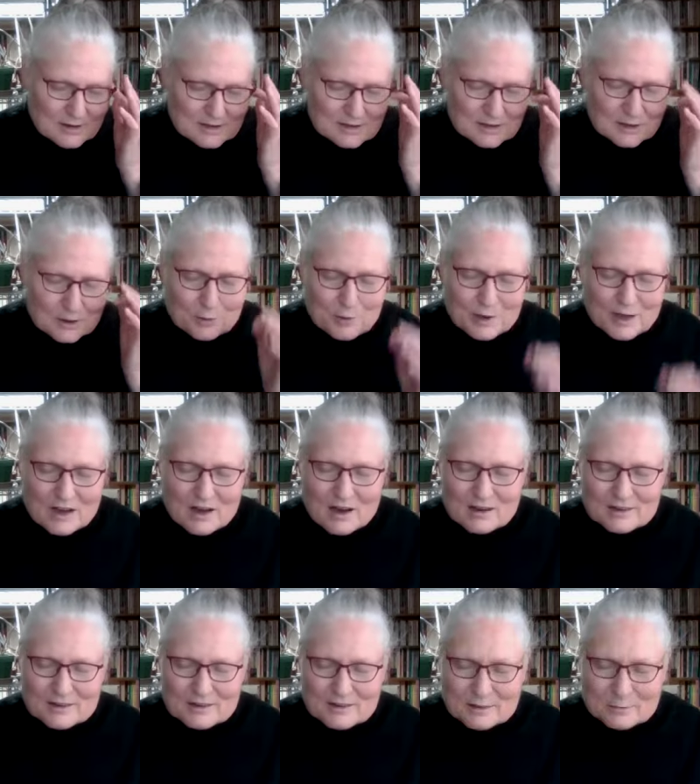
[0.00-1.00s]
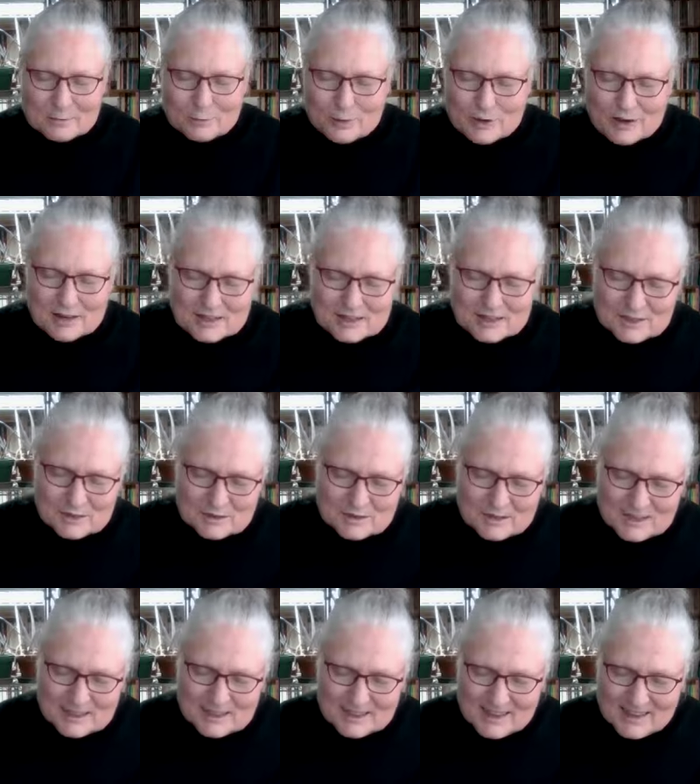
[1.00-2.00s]
So we honor and praise you
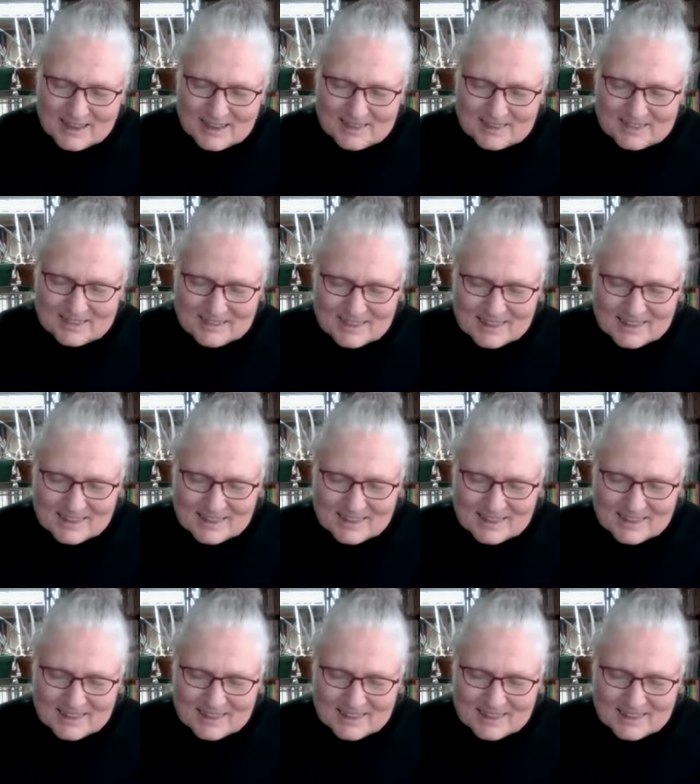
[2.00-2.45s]
today